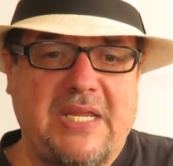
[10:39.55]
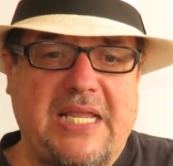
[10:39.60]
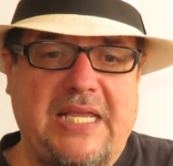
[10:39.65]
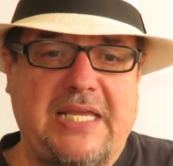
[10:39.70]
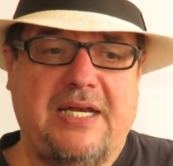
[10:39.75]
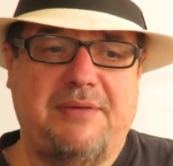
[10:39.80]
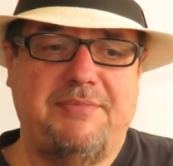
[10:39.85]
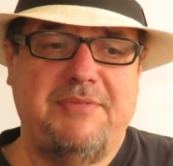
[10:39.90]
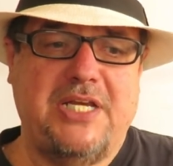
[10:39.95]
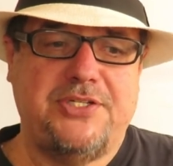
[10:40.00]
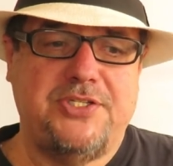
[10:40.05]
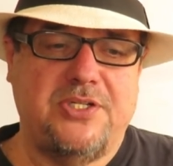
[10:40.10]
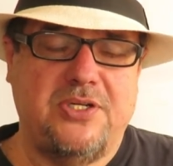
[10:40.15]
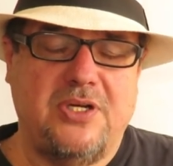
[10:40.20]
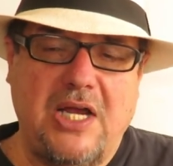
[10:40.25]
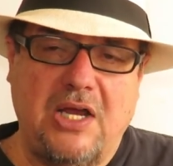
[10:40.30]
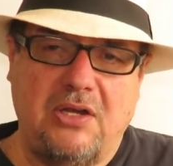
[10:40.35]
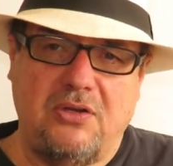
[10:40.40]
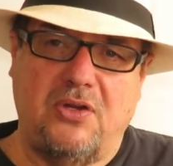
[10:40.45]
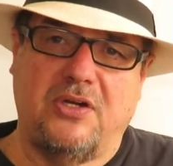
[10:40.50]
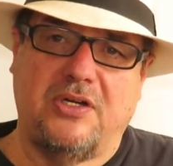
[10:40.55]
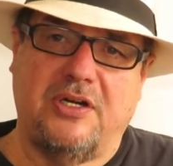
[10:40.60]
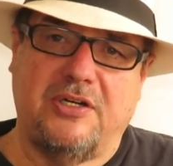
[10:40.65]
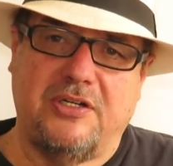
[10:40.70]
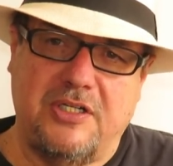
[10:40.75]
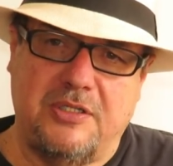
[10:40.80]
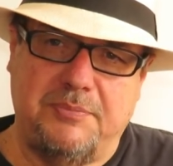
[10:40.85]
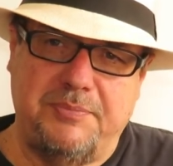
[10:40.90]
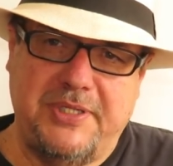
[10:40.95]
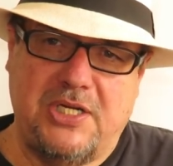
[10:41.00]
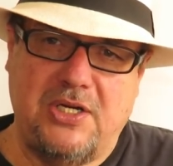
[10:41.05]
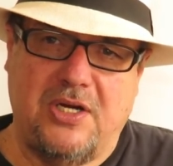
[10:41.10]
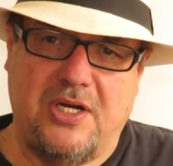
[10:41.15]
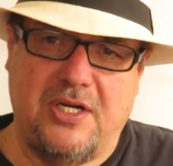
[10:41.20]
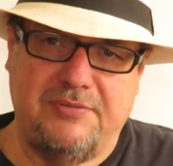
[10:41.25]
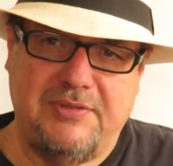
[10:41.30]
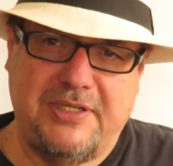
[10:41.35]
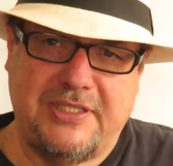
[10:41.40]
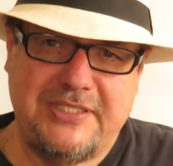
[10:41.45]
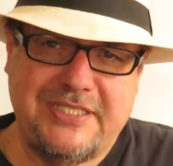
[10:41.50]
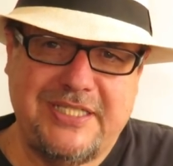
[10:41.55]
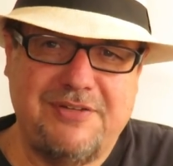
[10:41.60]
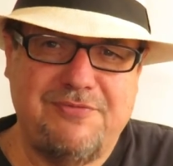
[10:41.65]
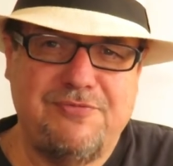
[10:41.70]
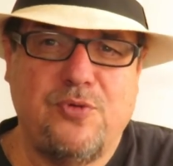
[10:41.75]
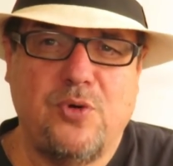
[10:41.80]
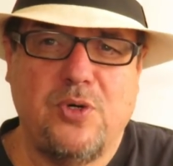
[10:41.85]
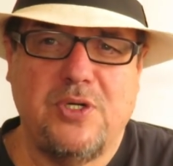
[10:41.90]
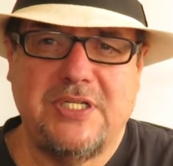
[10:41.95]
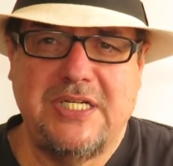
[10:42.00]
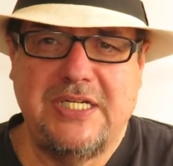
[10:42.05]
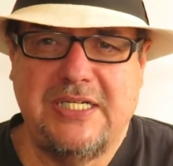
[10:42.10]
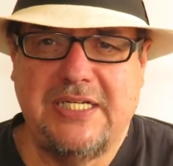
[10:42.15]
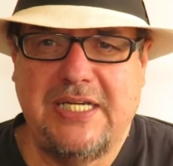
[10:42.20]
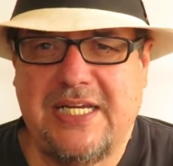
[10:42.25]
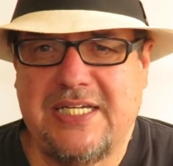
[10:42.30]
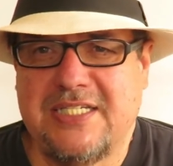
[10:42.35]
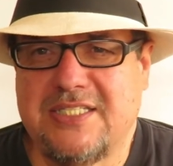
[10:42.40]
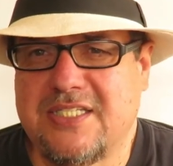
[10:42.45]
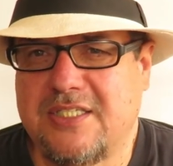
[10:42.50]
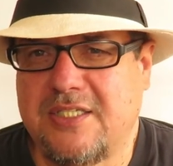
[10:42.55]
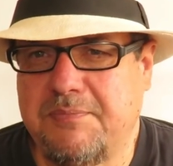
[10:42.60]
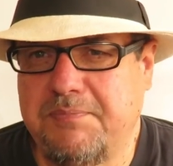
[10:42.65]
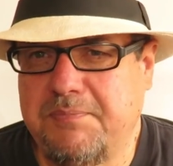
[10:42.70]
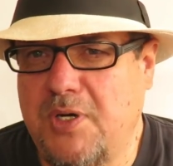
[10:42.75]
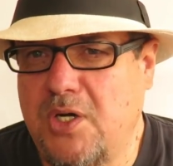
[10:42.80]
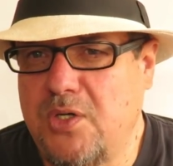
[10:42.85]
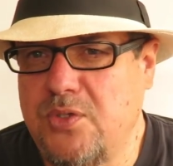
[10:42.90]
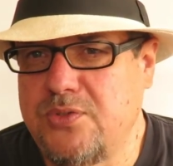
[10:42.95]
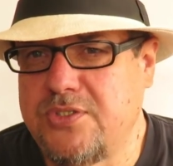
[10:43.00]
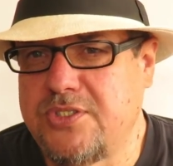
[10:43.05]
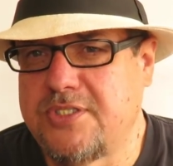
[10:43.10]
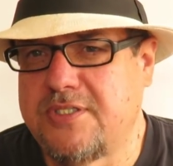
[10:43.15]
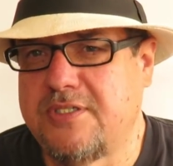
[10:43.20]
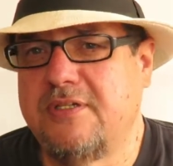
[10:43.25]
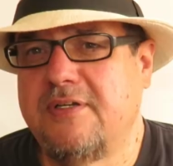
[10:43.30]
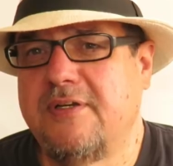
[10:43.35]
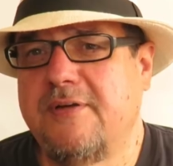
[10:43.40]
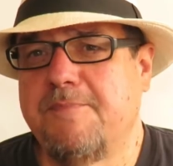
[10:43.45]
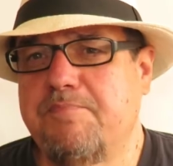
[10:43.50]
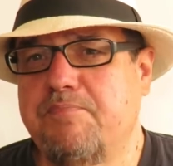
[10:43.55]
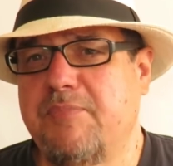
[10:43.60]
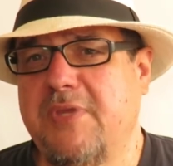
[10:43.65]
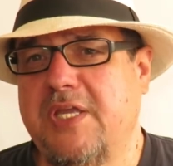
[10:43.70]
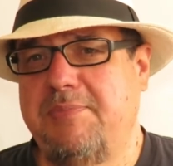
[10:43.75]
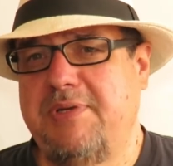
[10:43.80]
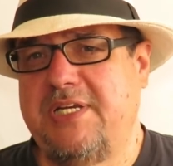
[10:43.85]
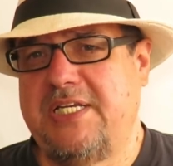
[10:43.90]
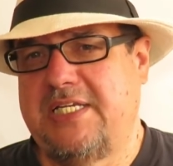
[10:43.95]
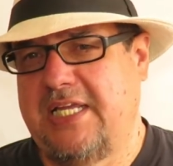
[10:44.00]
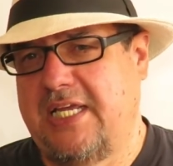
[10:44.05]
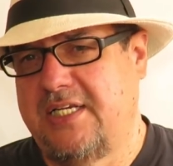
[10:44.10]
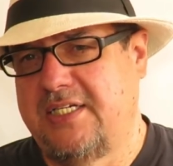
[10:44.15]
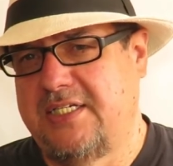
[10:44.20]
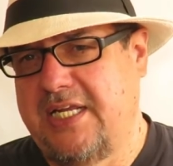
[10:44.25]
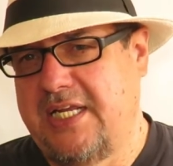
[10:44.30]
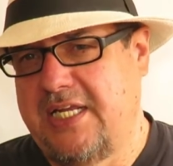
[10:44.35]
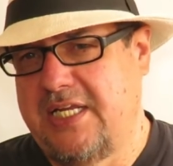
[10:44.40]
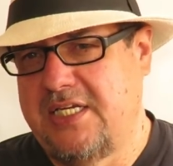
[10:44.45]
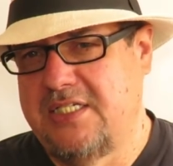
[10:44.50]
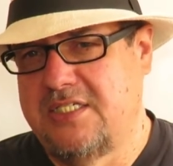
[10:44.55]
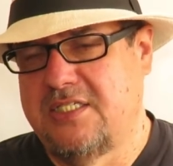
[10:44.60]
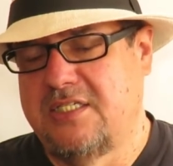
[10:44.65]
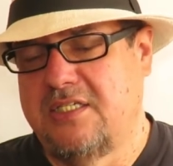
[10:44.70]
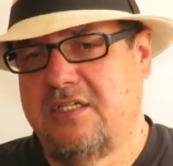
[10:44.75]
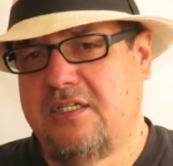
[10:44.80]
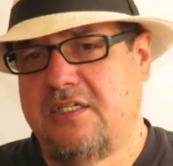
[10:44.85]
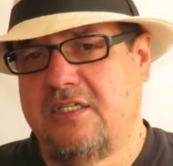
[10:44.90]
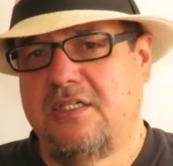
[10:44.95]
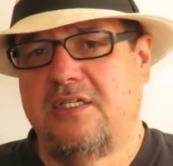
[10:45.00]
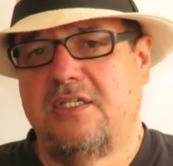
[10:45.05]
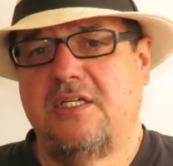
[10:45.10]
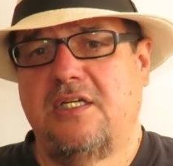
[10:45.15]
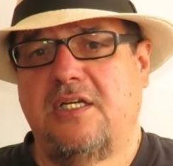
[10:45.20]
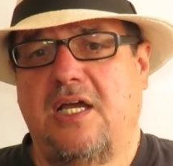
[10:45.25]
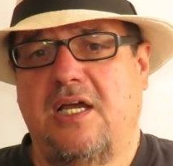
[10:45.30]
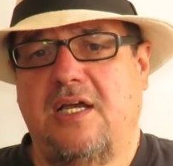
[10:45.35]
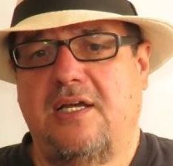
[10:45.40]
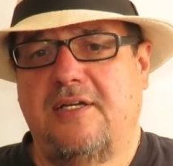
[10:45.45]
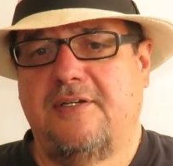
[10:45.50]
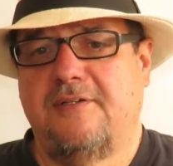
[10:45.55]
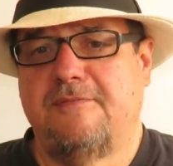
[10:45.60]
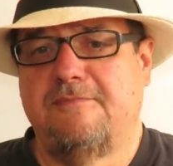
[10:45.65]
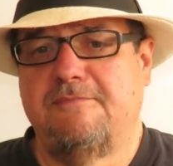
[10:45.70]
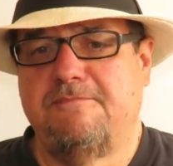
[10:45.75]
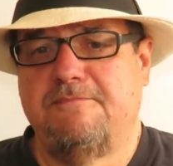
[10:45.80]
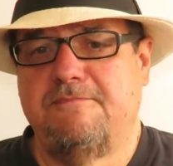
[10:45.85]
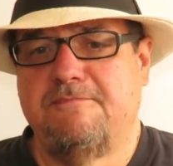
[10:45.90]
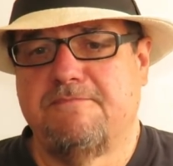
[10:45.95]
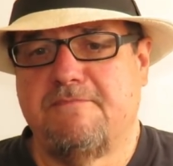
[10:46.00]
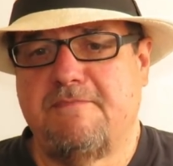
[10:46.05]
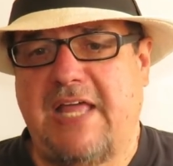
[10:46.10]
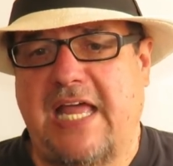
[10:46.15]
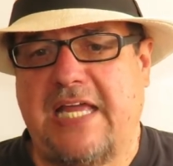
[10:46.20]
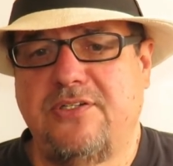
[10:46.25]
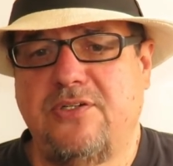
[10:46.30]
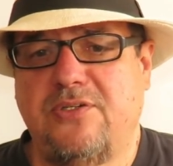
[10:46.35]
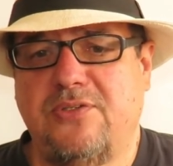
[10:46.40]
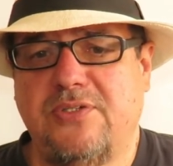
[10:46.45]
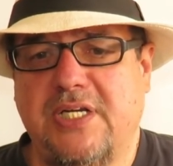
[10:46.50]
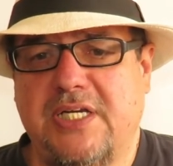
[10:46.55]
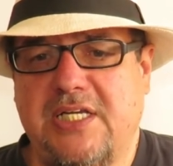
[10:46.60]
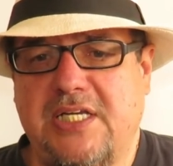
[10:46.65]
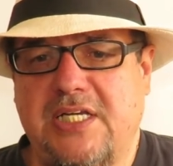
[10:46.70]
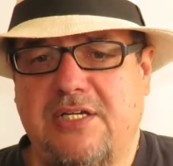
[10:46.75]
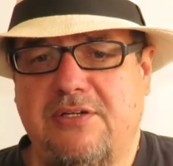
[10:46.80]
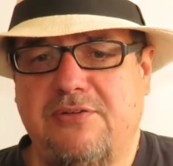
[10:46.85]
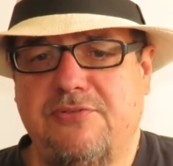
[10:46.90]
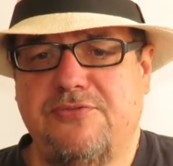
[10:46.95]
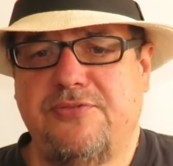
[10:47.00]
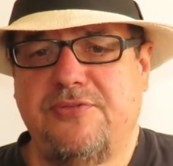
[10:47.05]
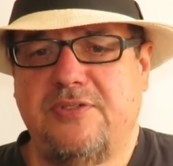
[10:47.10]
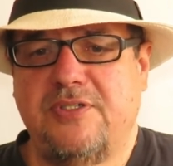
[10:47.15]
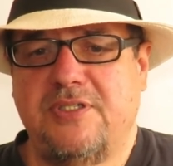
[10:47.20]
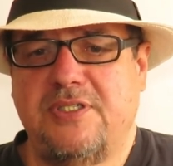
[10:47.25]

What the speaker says: And I'm not sure how long I'm going to be gone. I'd say 14 days at the most, maybe 10 days. I don't have